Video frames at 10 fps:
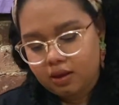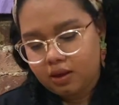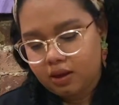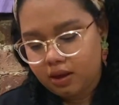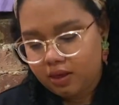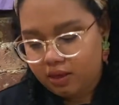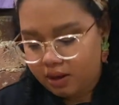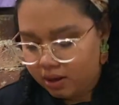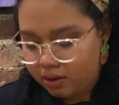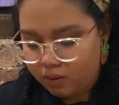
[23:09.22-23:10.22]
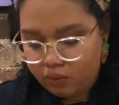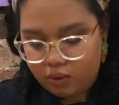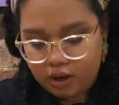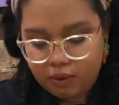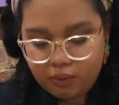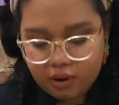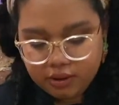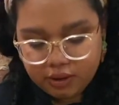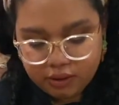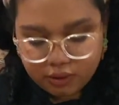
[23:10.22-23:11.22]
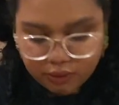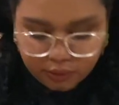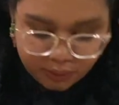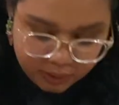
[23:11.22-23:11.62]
And then what I want to do